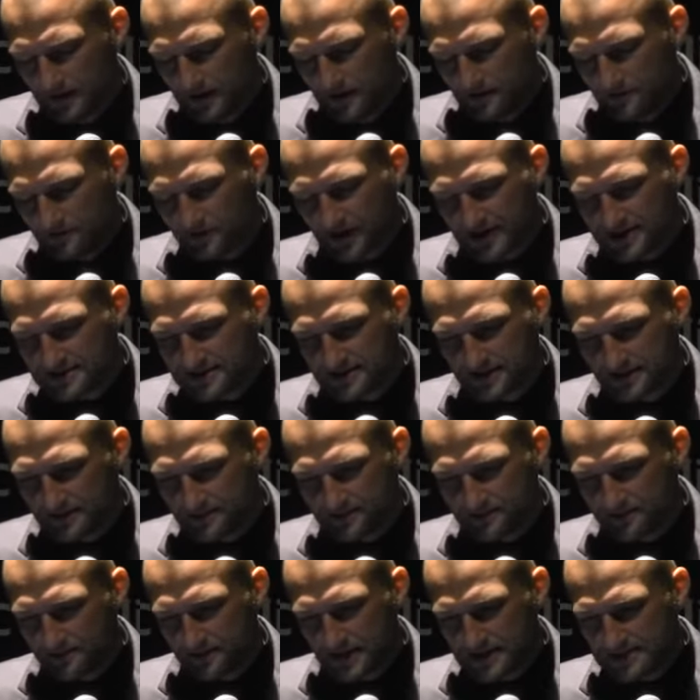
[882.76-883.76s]
phrased
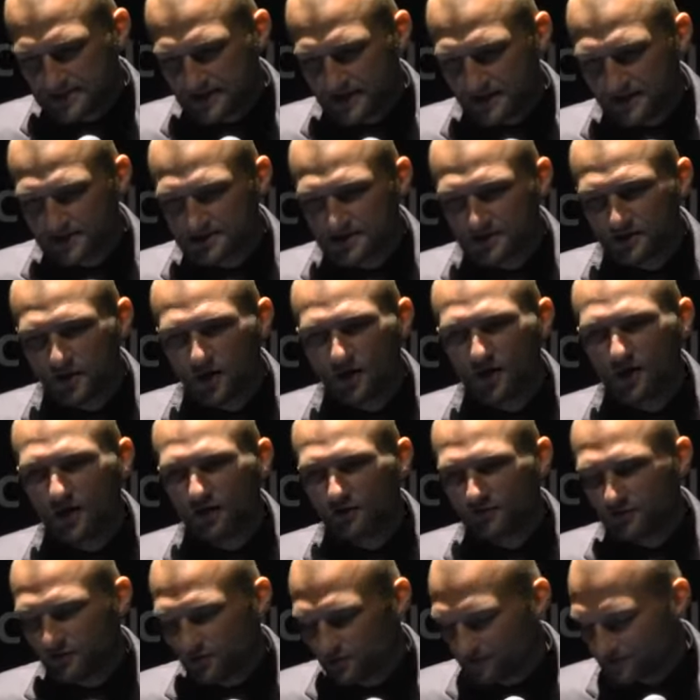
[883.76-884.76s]
basically as a
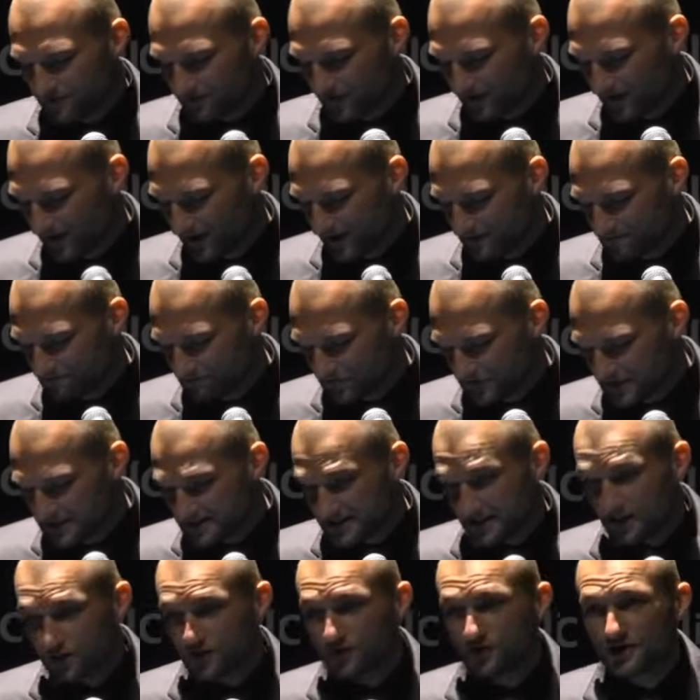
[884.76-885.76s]
knockoff of the
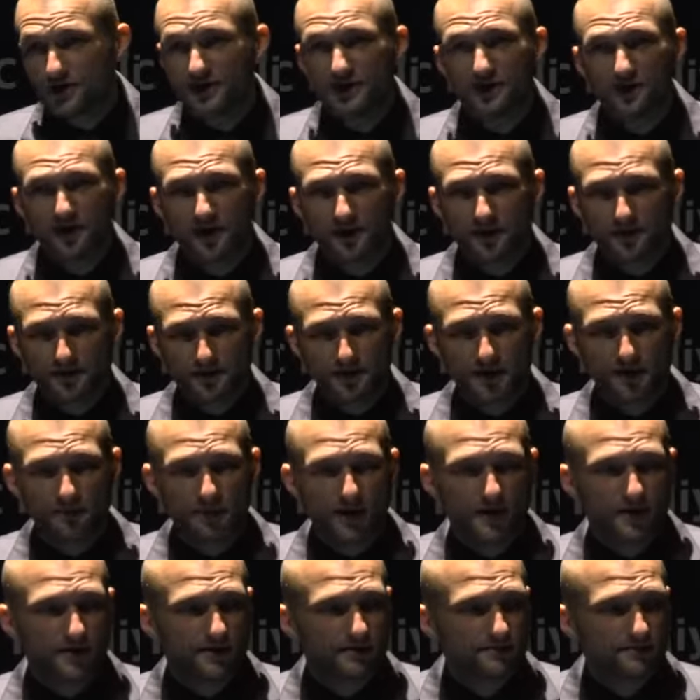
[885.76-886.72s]
security dilemma,